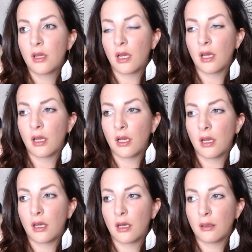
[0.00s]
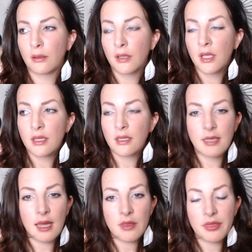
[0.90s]
In
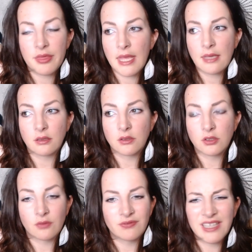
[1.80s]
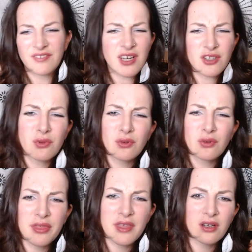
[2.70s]
other things, like very small
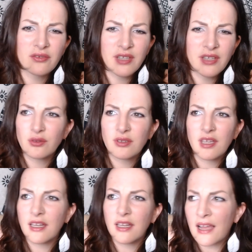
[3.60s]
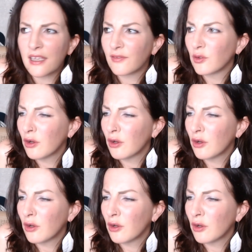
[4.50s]
thing of day-to-day life,